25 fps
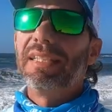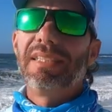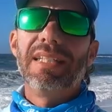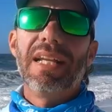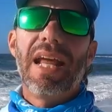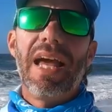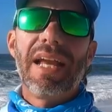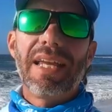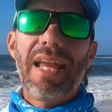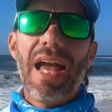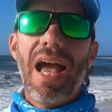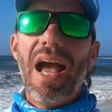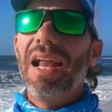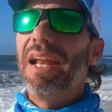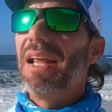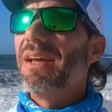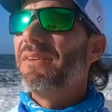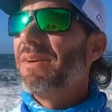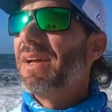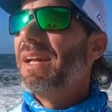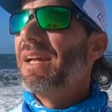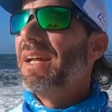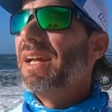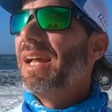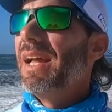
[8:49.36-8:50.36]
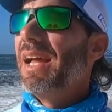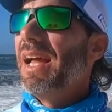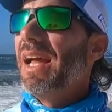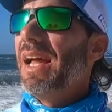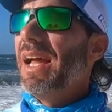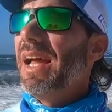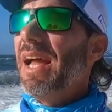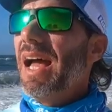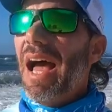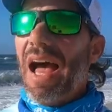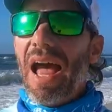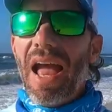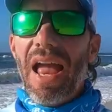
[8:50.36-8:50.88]
reason I kind of
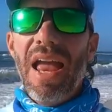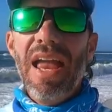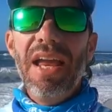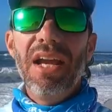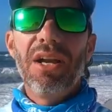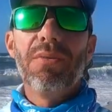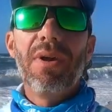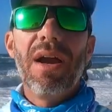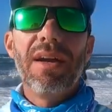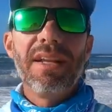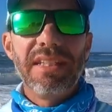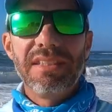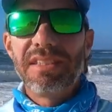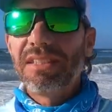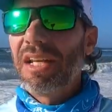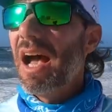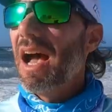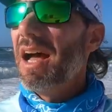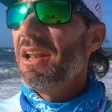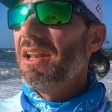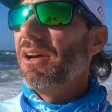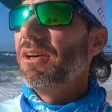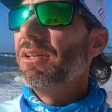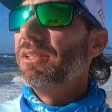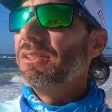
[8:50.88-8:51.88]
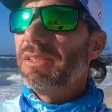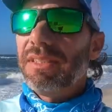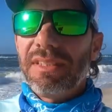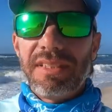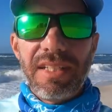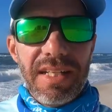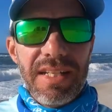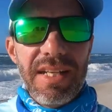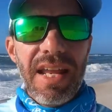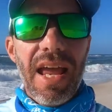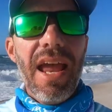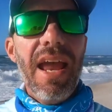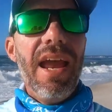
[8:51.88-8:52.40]
I hang around these condos.
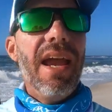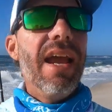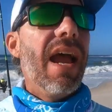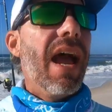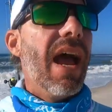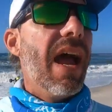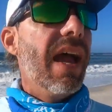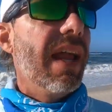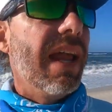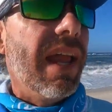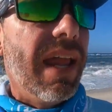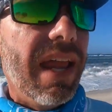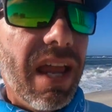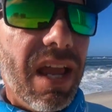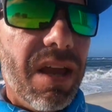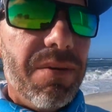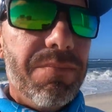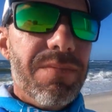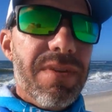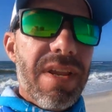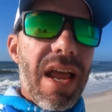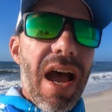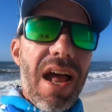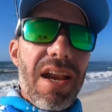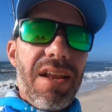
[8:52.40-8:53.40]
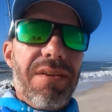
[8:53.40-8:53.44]
Today I am